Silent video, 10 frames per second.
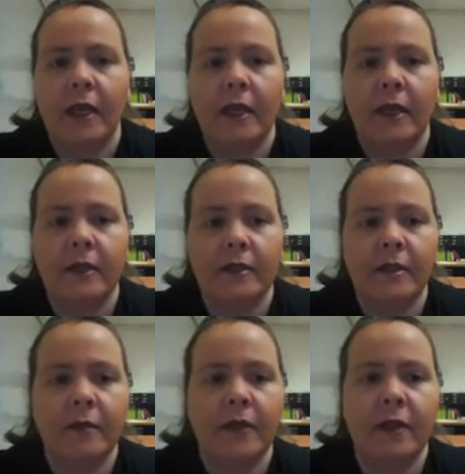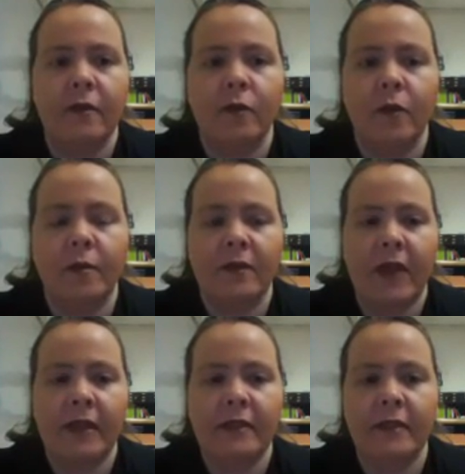is something in the form of
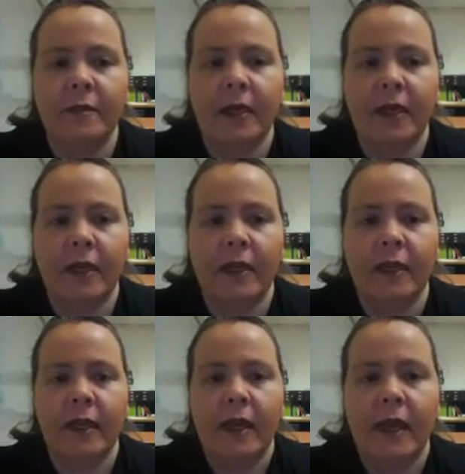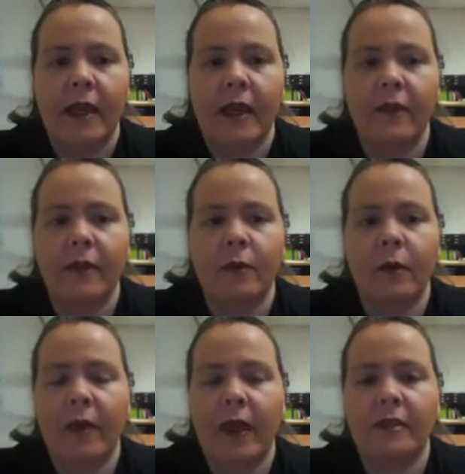a sub n, and then when
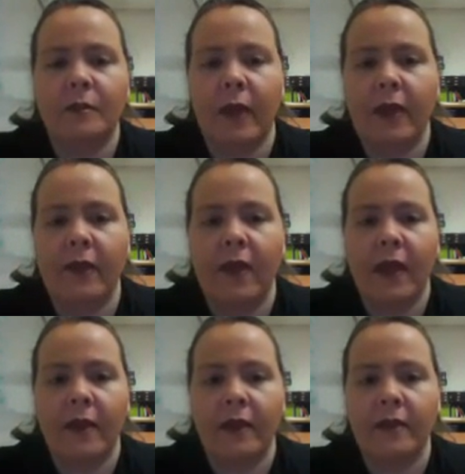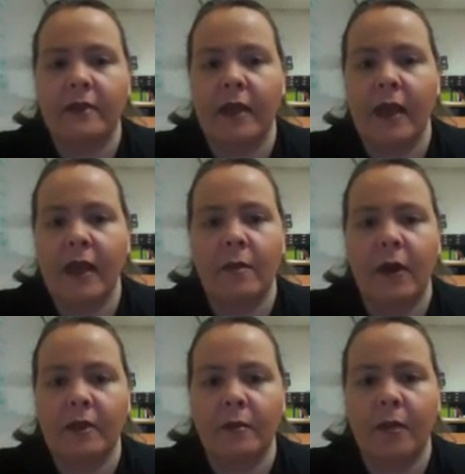we expand that, it's a
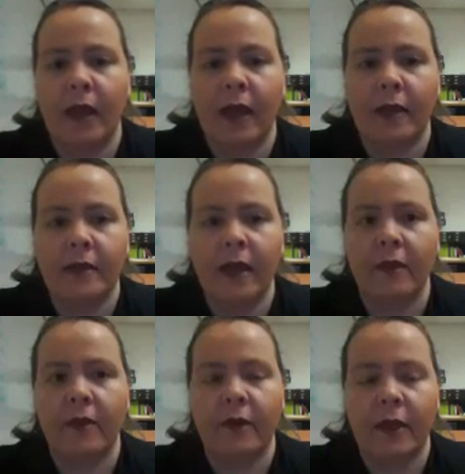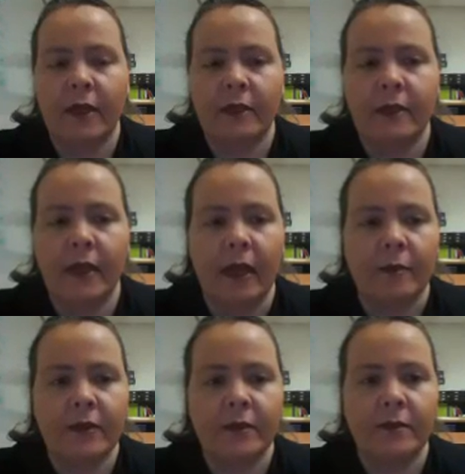multiplied together n
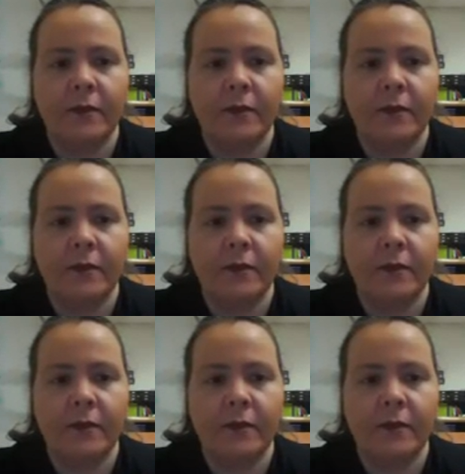times.